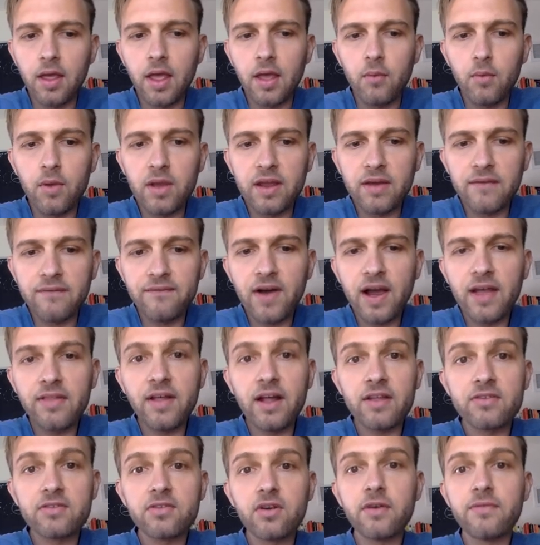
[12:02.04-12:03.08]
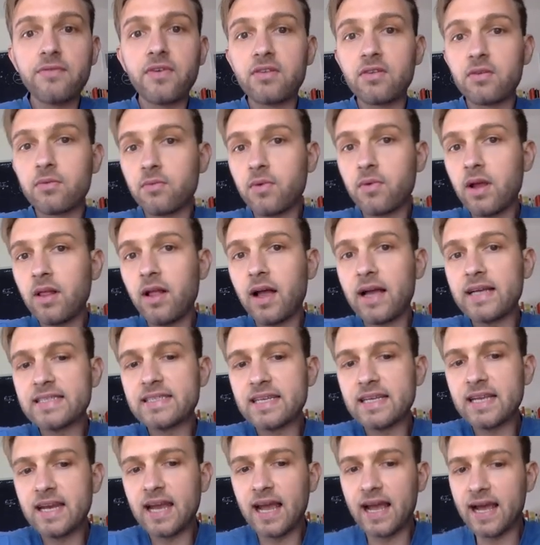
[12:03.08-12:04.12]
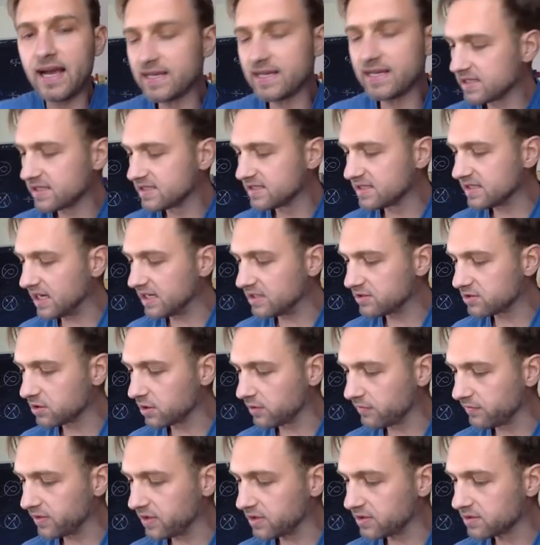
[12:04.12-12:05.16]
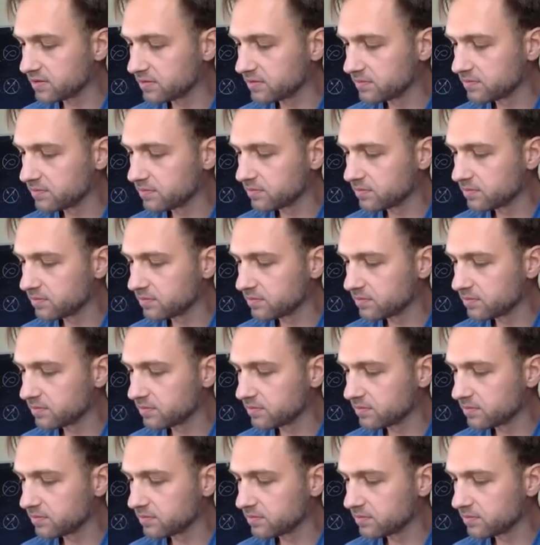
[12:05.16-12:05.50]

We can find that surface and realize it as a state surface.